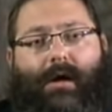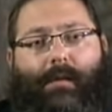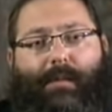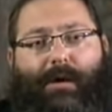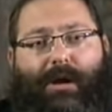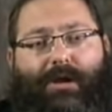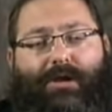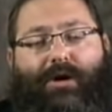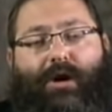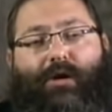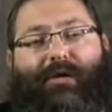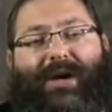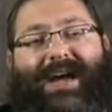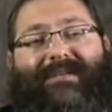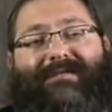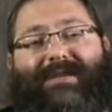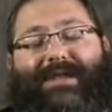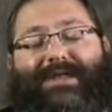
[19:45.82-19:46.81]
but in Torah,
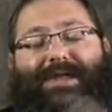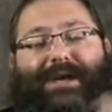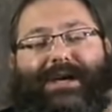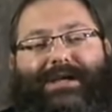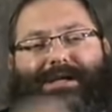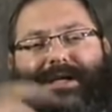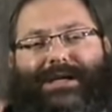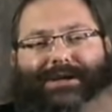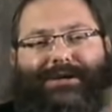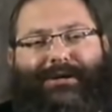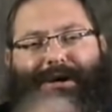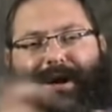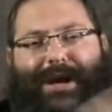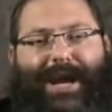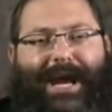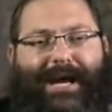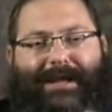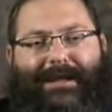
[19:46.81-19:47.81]
everything is
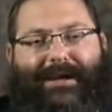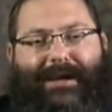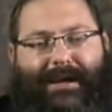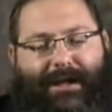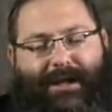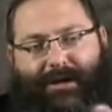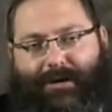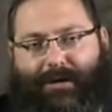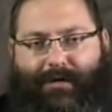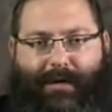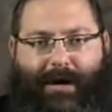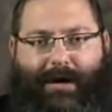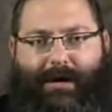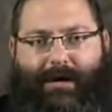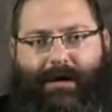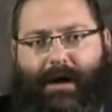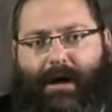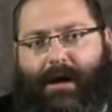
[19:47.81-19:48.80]
interconnected and
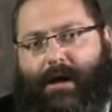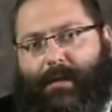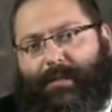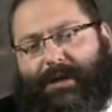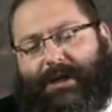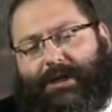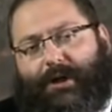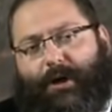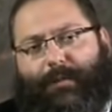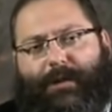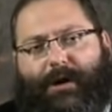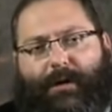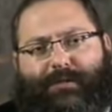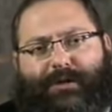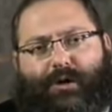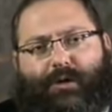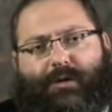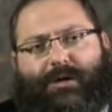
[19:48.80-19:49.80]
integrated. Please open
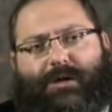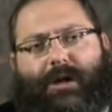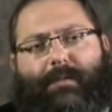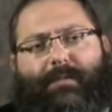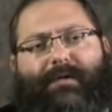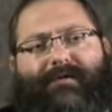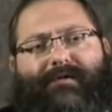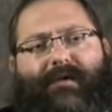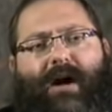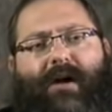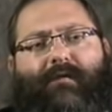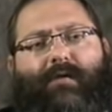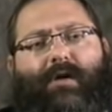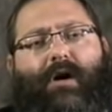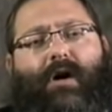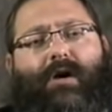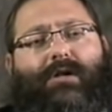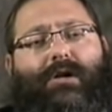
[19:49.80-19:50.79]
up source number 5.
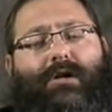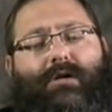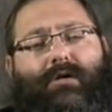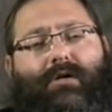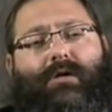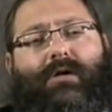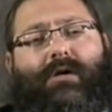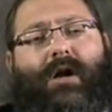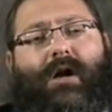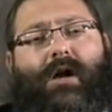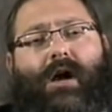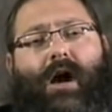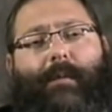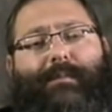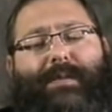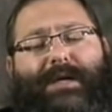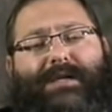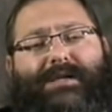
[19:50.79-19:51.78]
We're going to learn
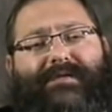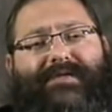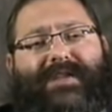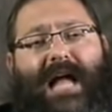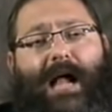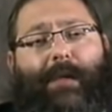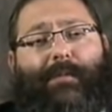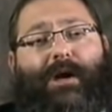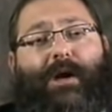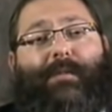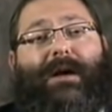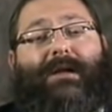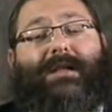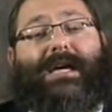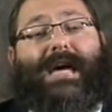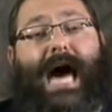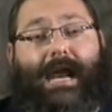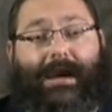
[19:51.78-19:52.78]
a piece of Talmud
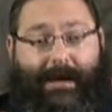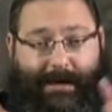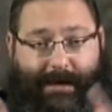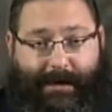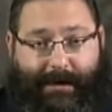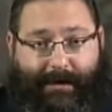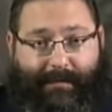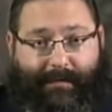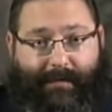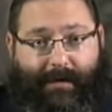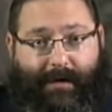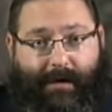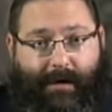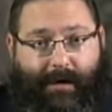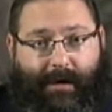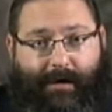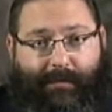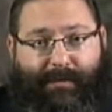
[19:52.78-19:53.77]
about Hanukkah.
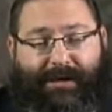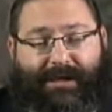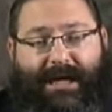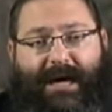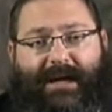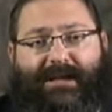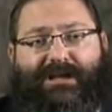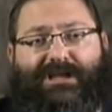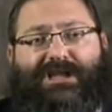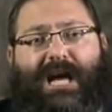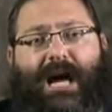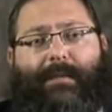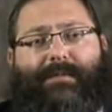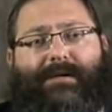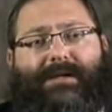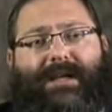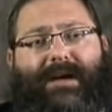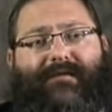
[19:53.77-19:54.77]
Masechta
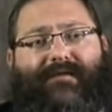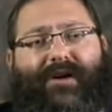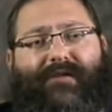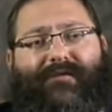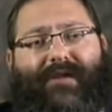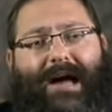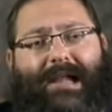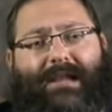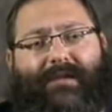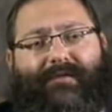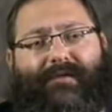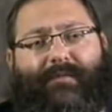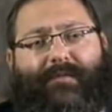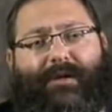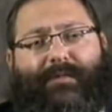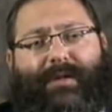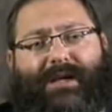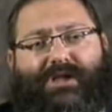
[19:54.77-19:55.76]
Shabbos Daf Chaf Aleph
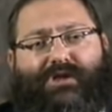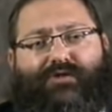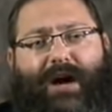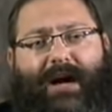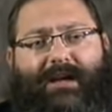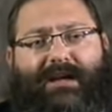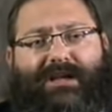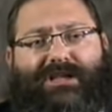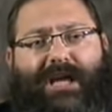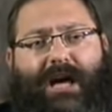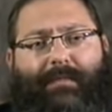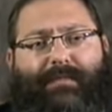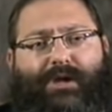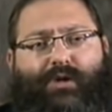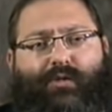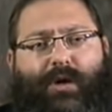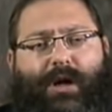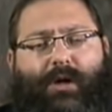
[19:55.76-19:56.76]
on Base Tractate
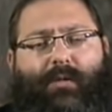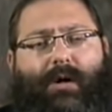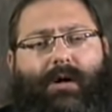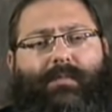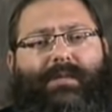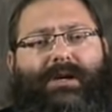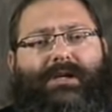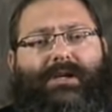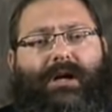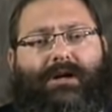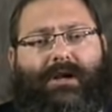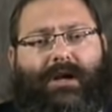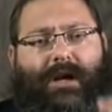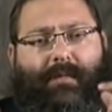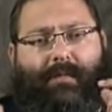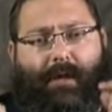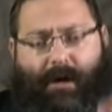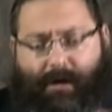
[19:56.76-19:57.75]
Shabbos 21b Zog the
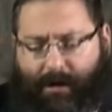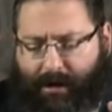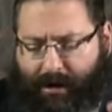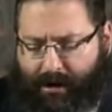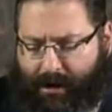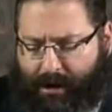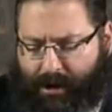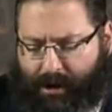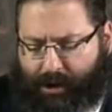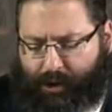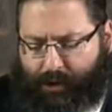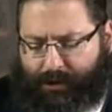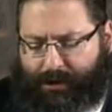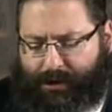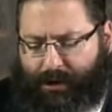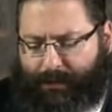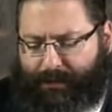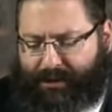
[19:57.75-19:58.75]
Gemara,
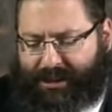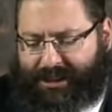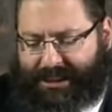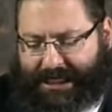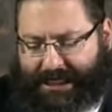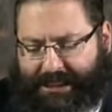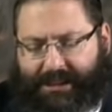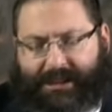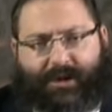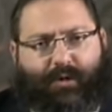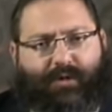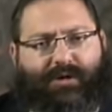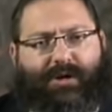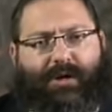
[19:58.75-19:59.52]
source number 6